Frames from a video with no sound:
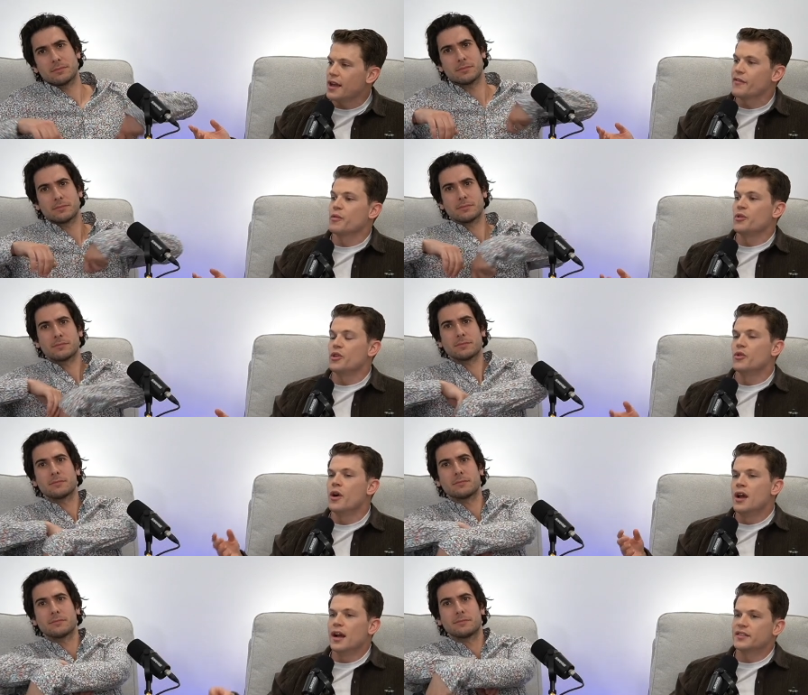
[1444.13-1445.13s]
Speaker 1: that from you.
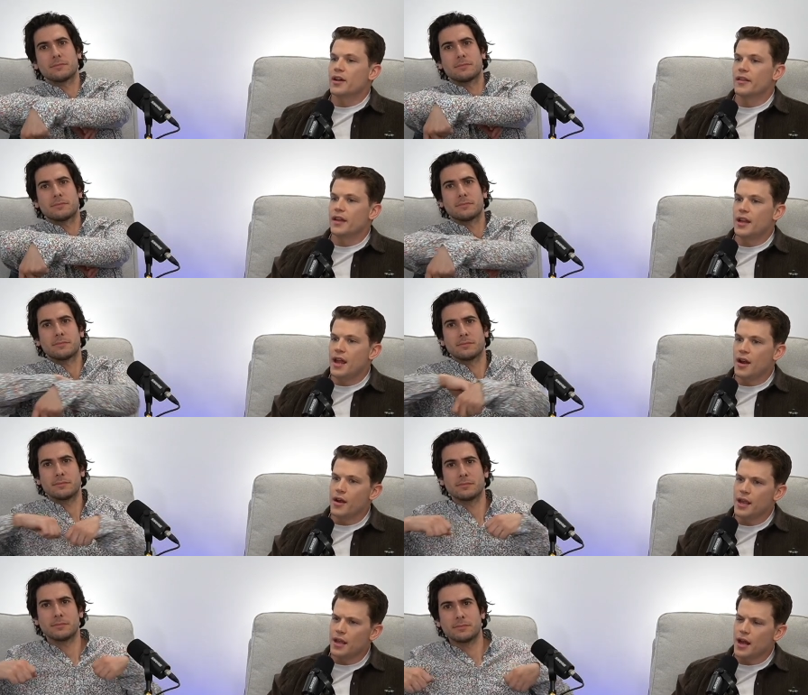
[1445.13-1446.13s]
I saw that
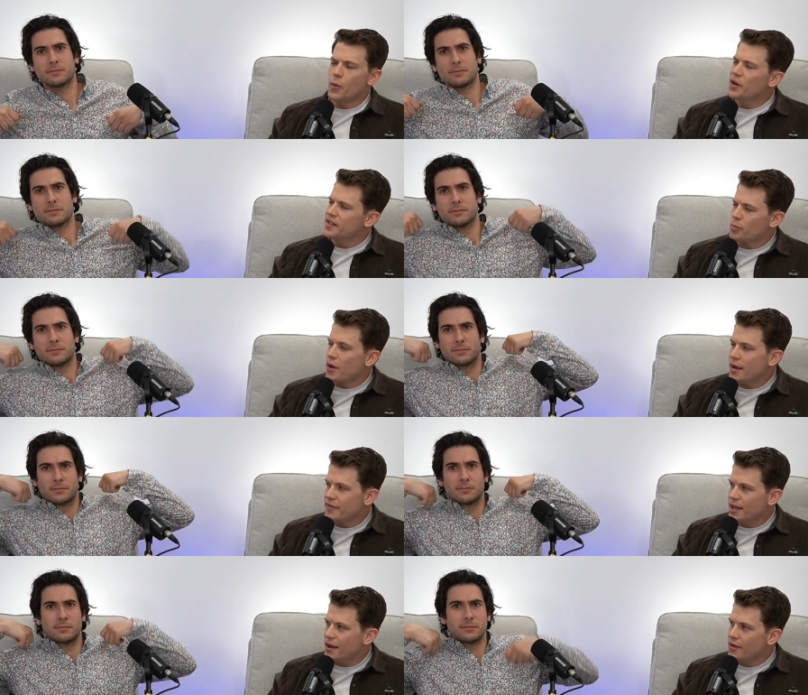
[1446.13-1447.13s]
Air hit. Uh, what is it? Prime
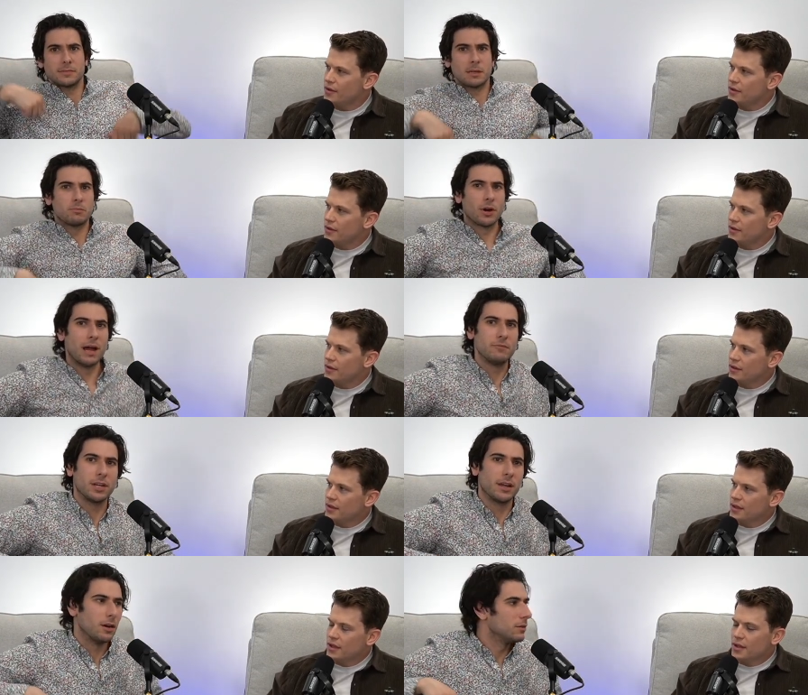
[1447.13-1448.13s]
Video? Prime
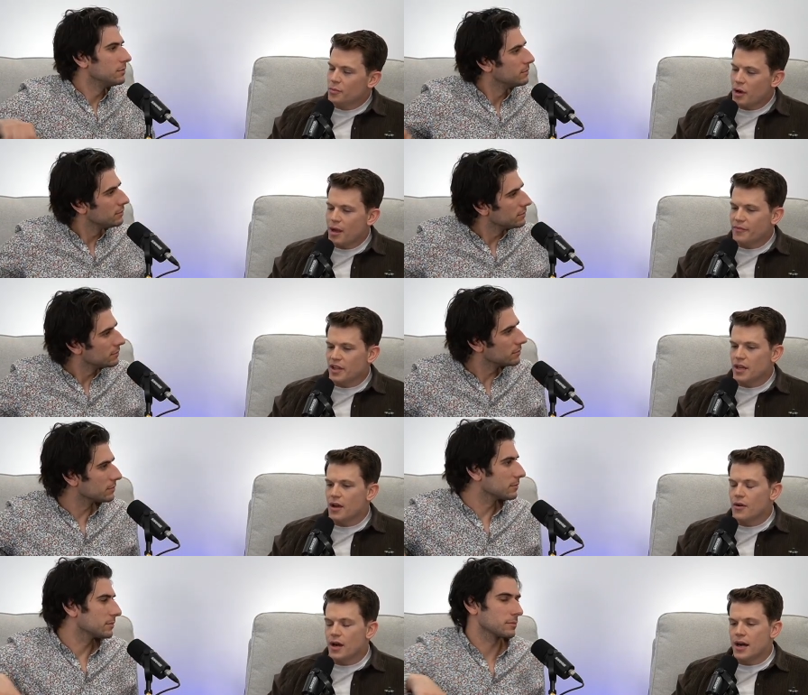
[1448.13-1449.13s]
Video. Prime
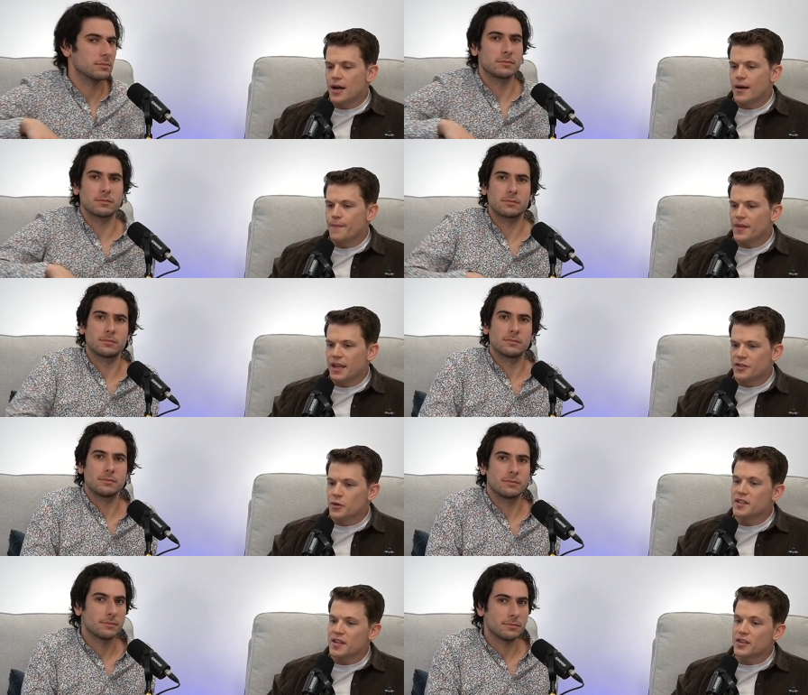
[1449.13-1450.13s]
Video. Uh, as
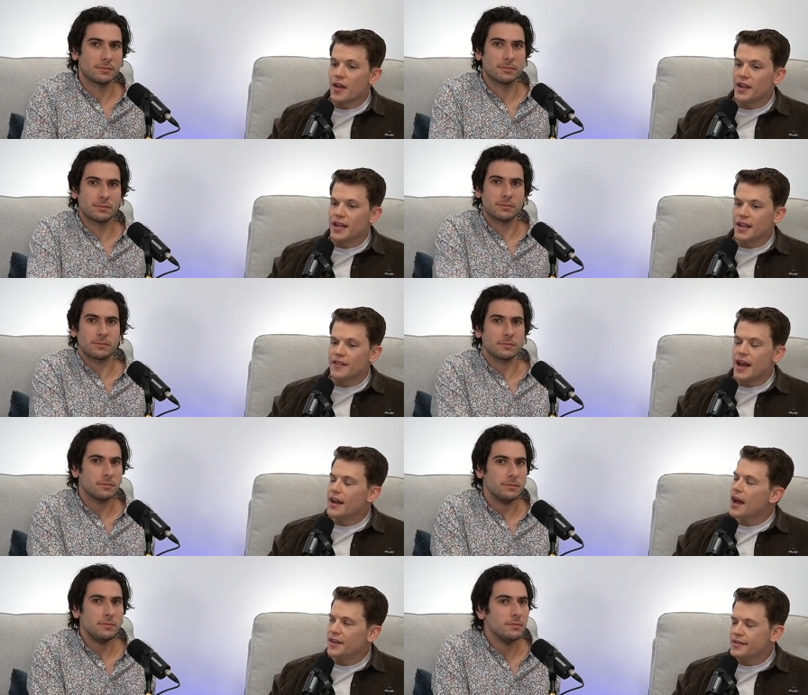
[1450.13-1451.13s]
soon as I saw that it hit
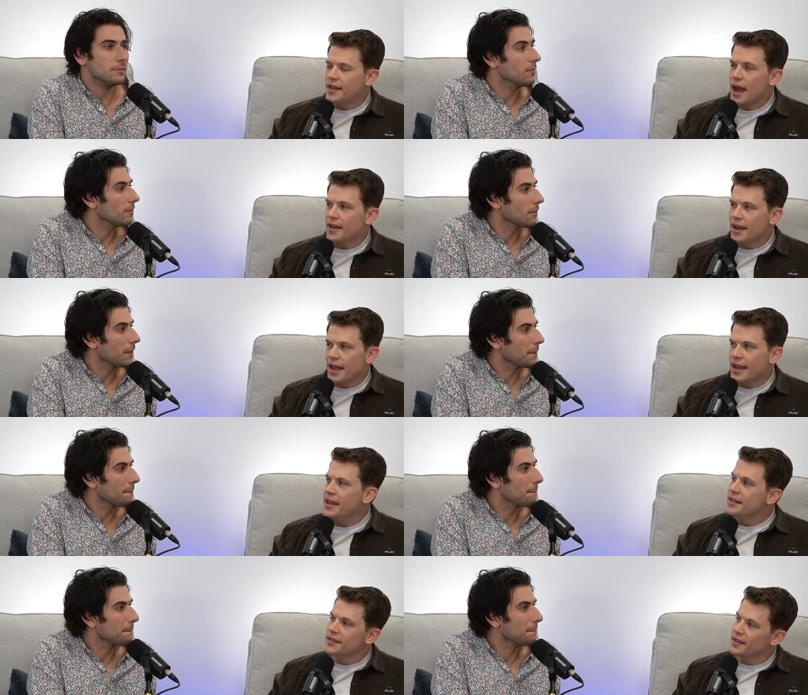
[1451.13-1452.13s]
that, I I
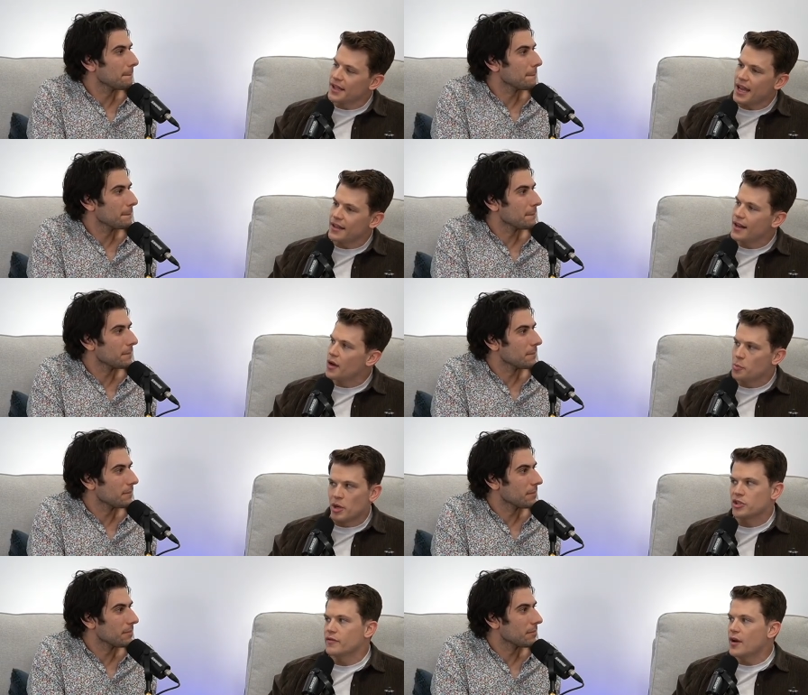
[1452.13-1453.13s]
instantly handed out a
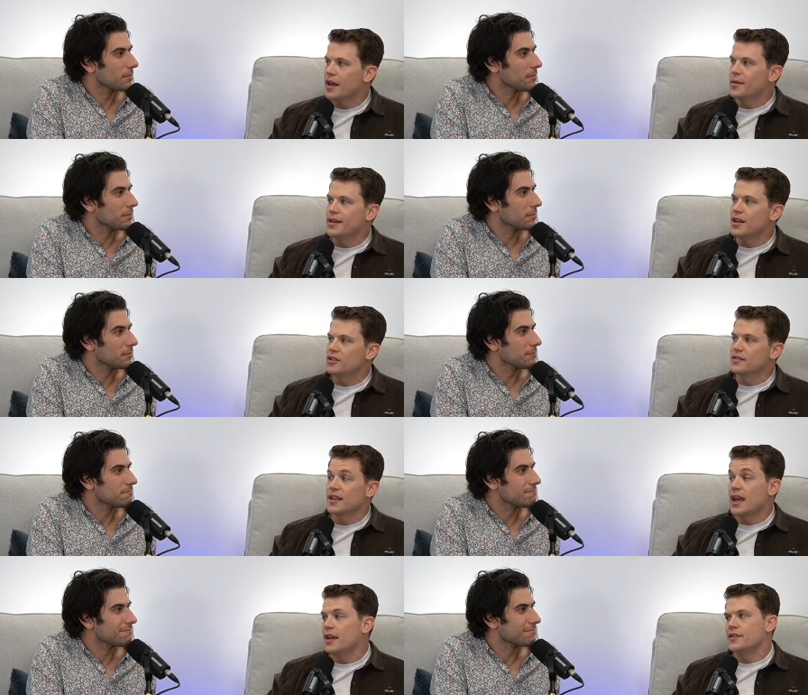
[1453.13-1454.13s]
bunch of recommendations.
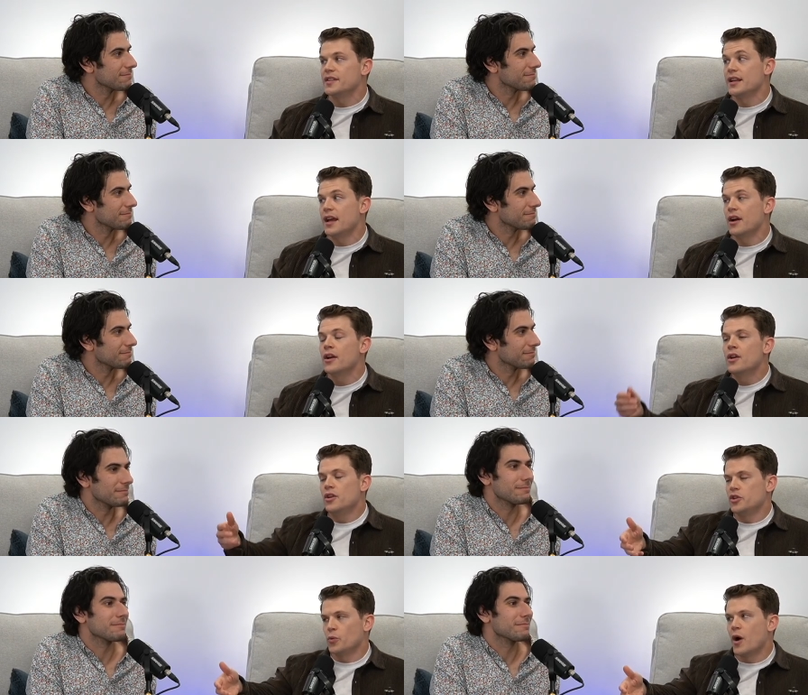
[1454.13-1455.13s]
Like, hey, have you seen Air?
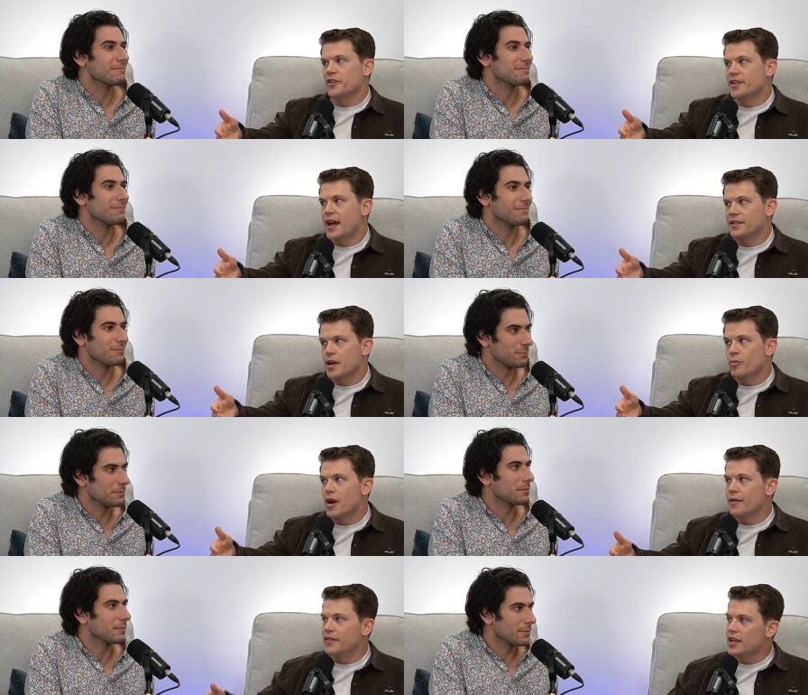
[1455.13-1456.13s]
You should watch that. It's on
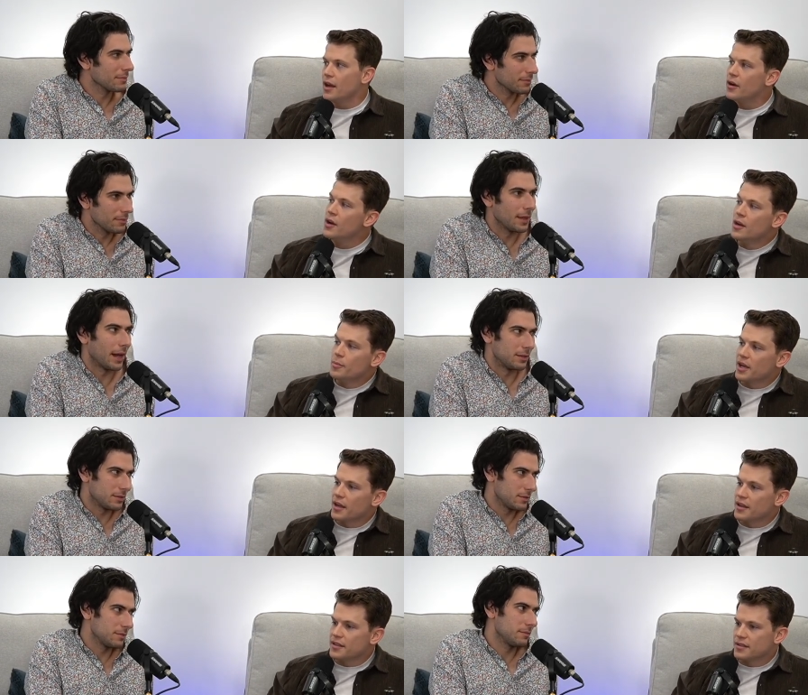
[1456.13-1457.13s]
Prime Video. Nice.
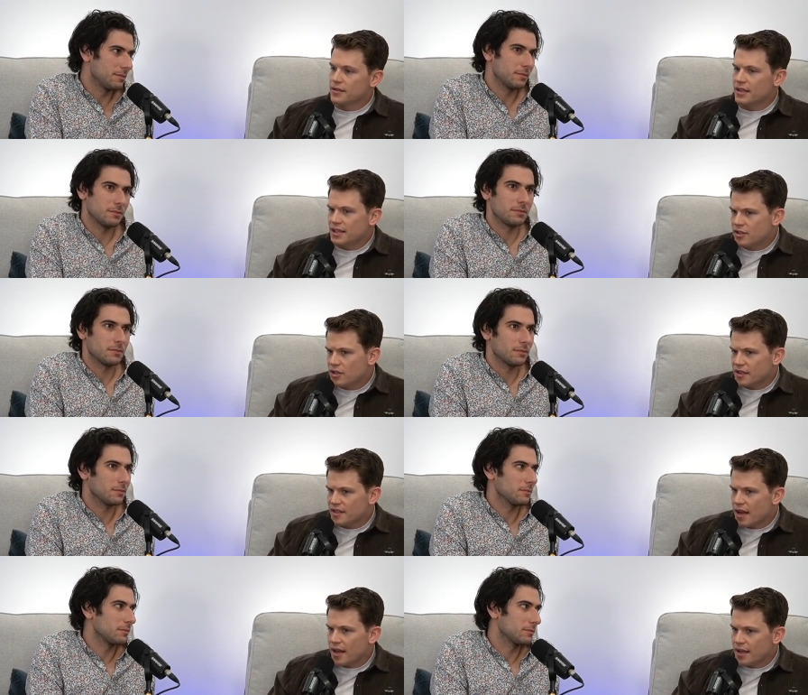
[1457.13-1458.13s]
Because it's just
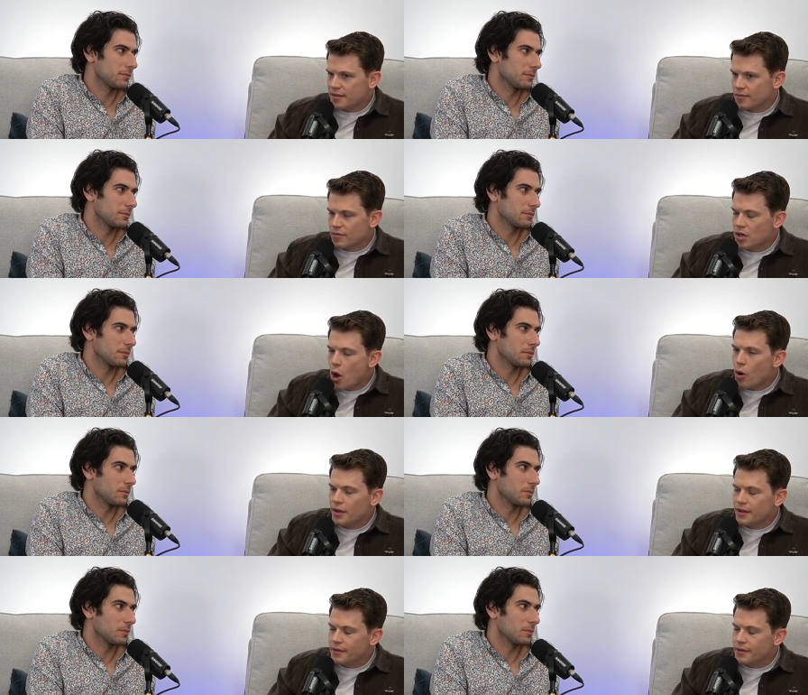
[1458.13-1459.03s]
like it's no it,